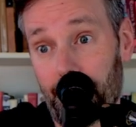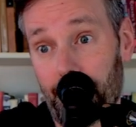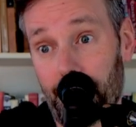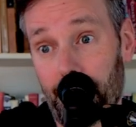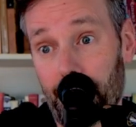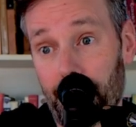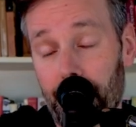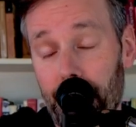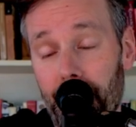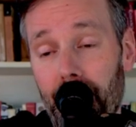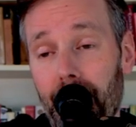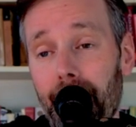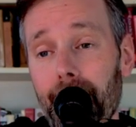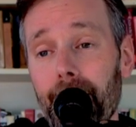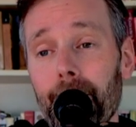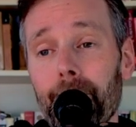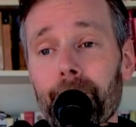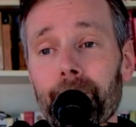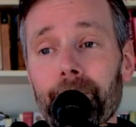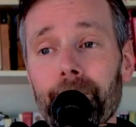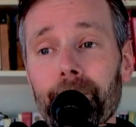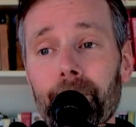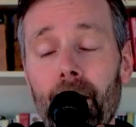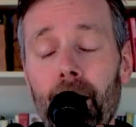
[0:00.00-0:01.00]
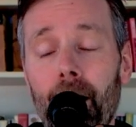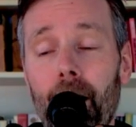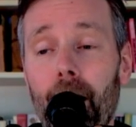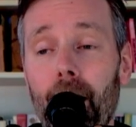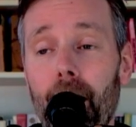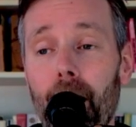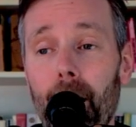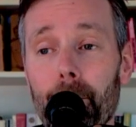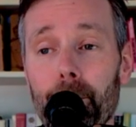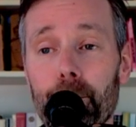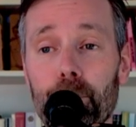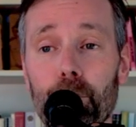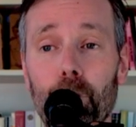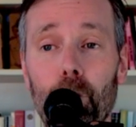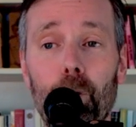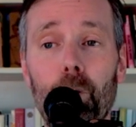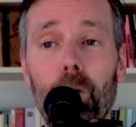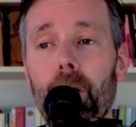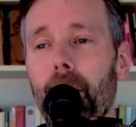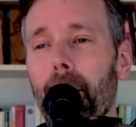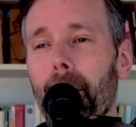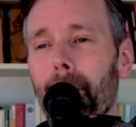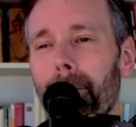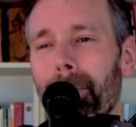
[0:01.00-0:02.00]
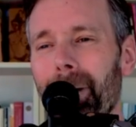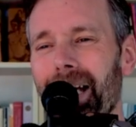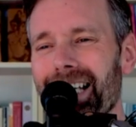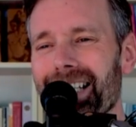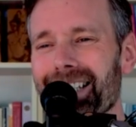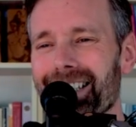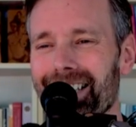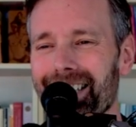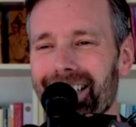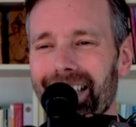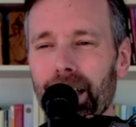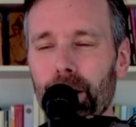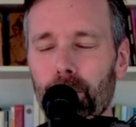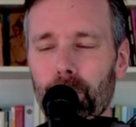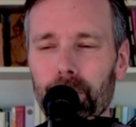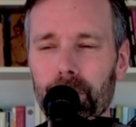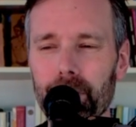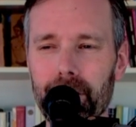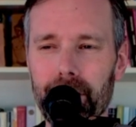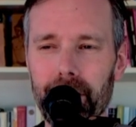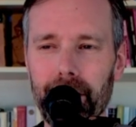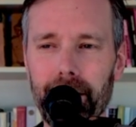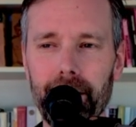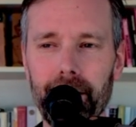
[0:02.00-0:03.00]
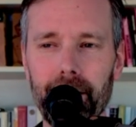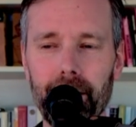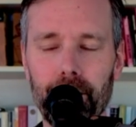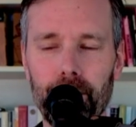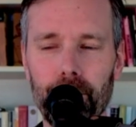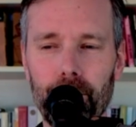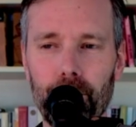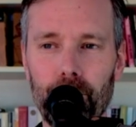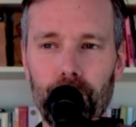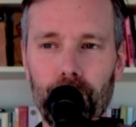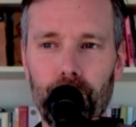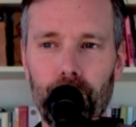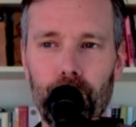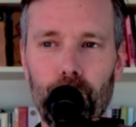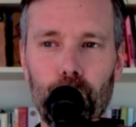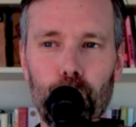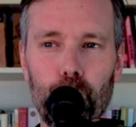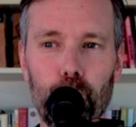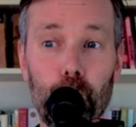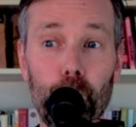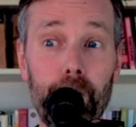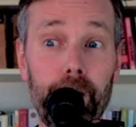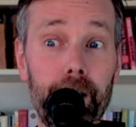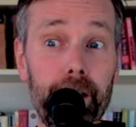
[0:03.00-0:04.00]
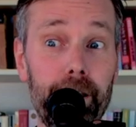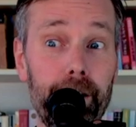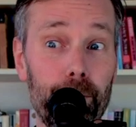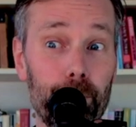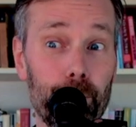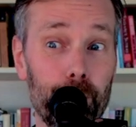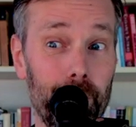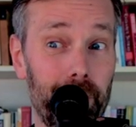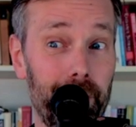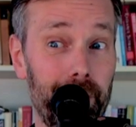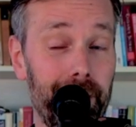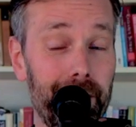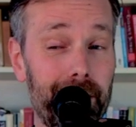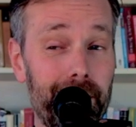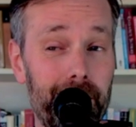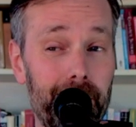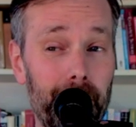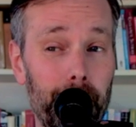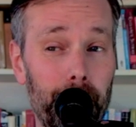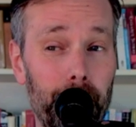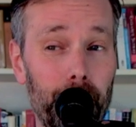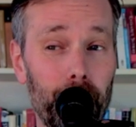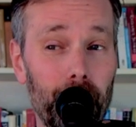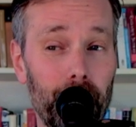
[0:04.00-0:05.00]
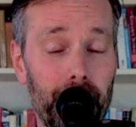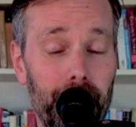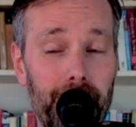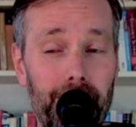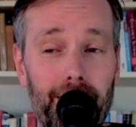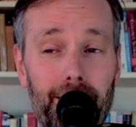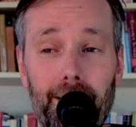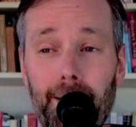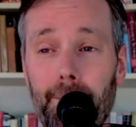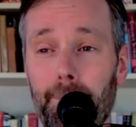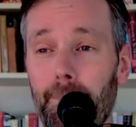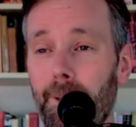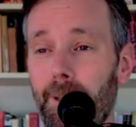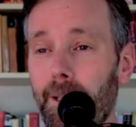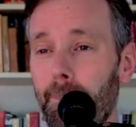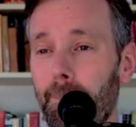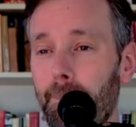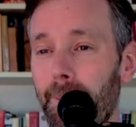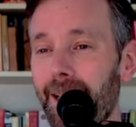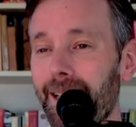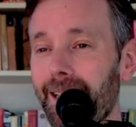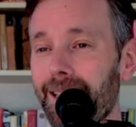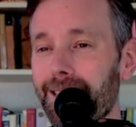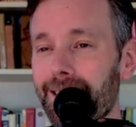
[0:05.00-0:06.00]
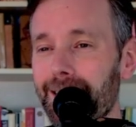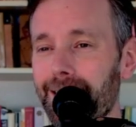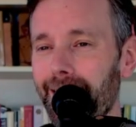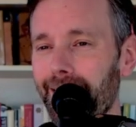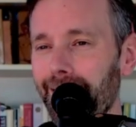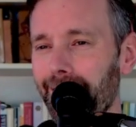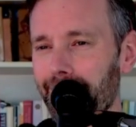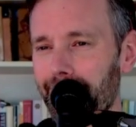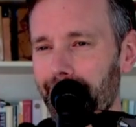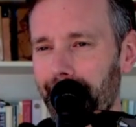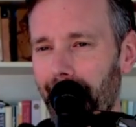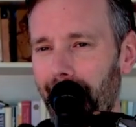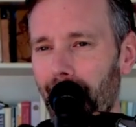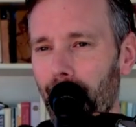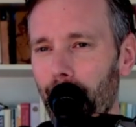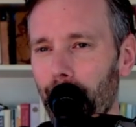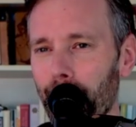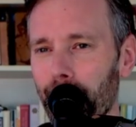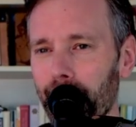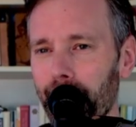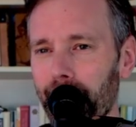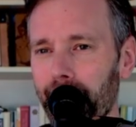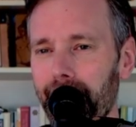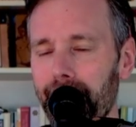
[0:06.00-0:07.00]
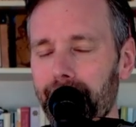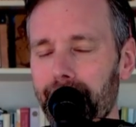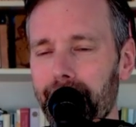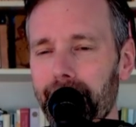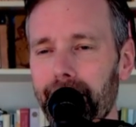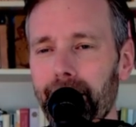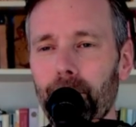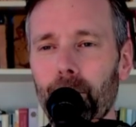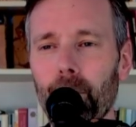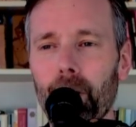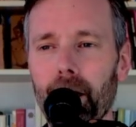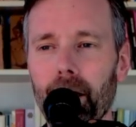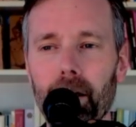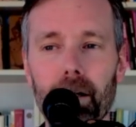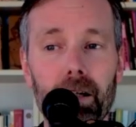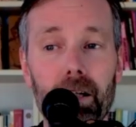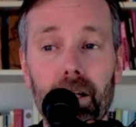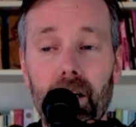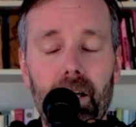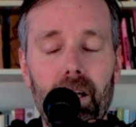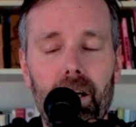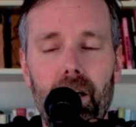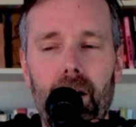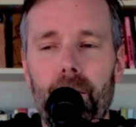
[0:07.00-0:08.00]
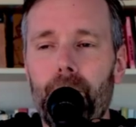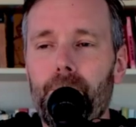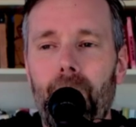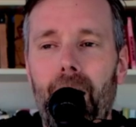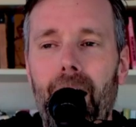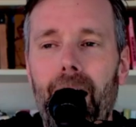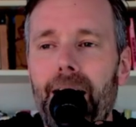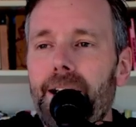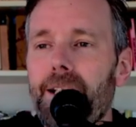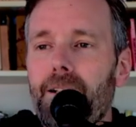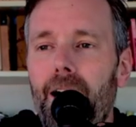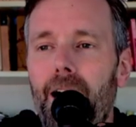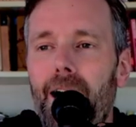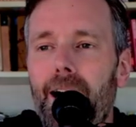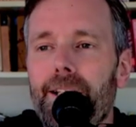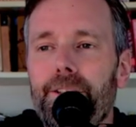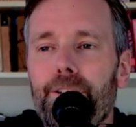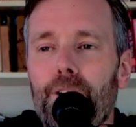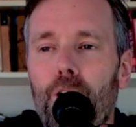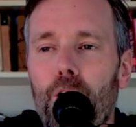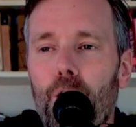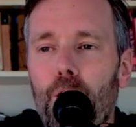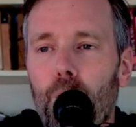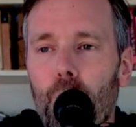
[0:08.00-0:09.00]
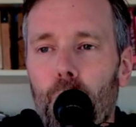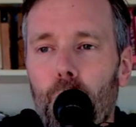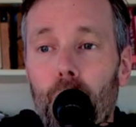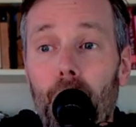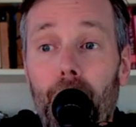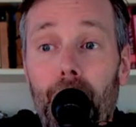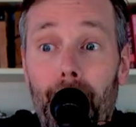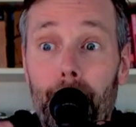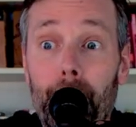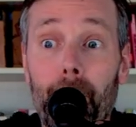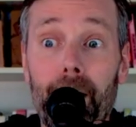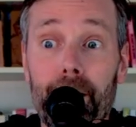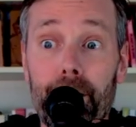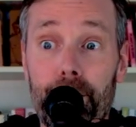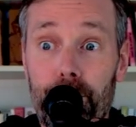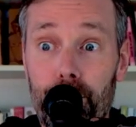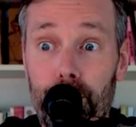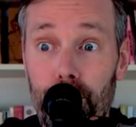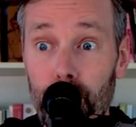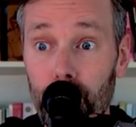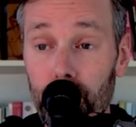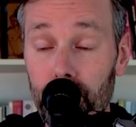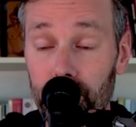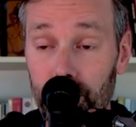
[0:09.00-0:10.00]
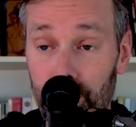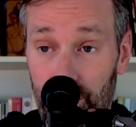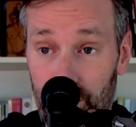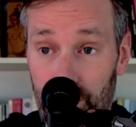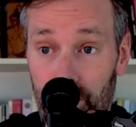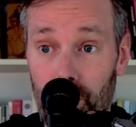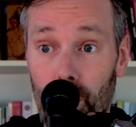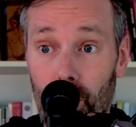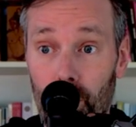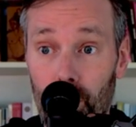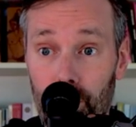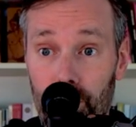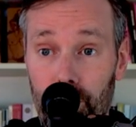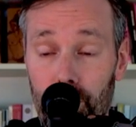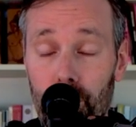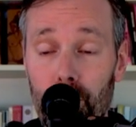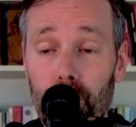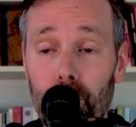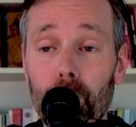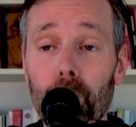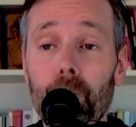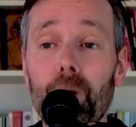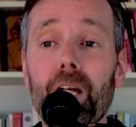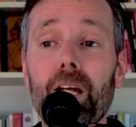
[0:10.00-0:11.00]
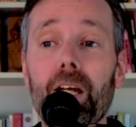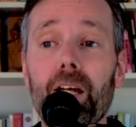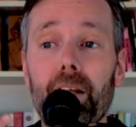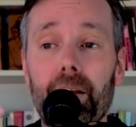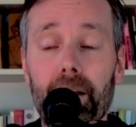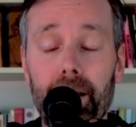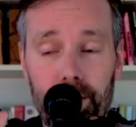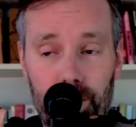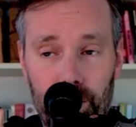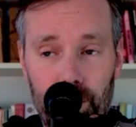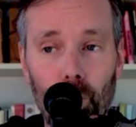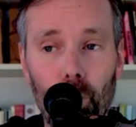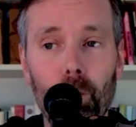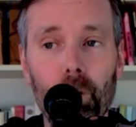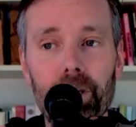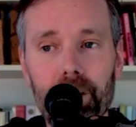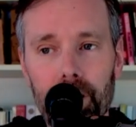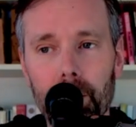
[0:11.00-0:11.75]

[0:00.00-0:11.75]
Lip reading: Okay? So make sequencing really, really simple. It kind of like bakes things down pretty easy, where I know, and my students know too, it's going to